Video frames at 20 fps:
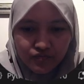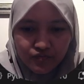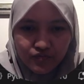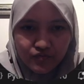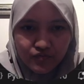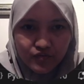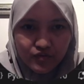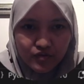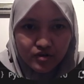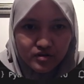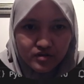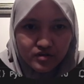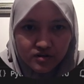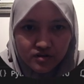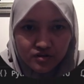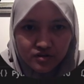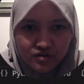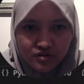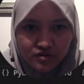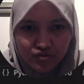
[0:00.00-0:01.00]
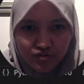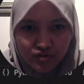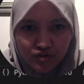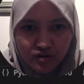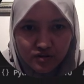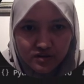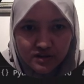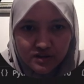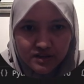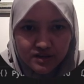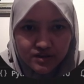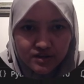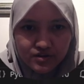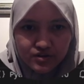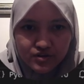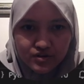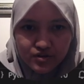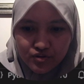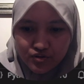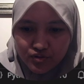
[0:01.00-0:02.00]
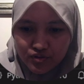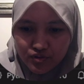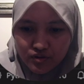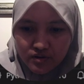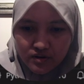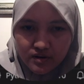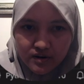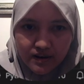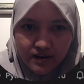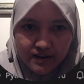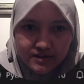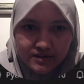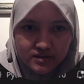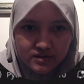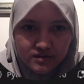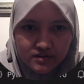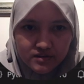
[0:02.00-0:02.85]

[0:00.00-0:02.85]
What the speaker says: for to calling your class,